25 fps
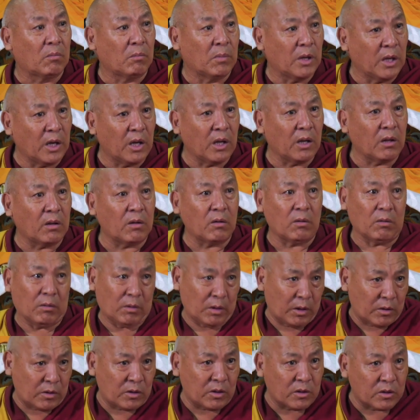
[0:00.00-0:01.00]
Meaning,
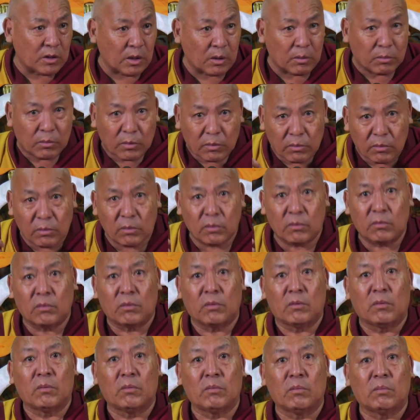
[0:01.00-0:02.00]
this is a
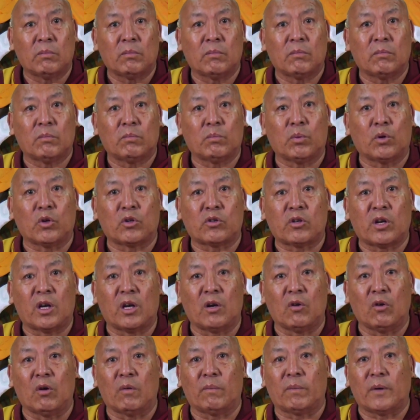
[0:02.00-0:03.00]

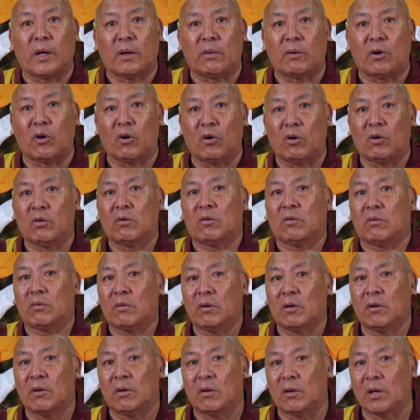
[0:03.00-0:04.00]
portrayal of our own
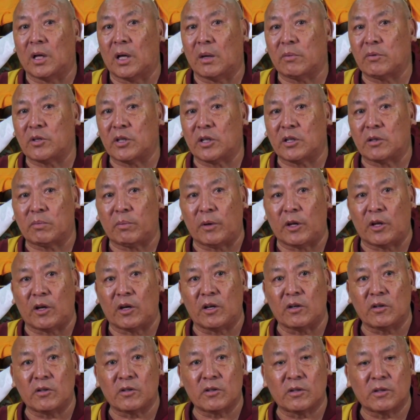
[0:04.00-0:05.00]
life's
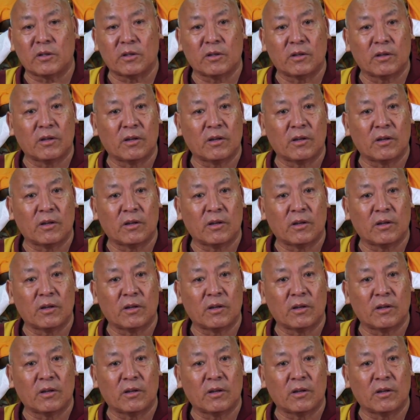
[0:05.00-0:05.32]
experience.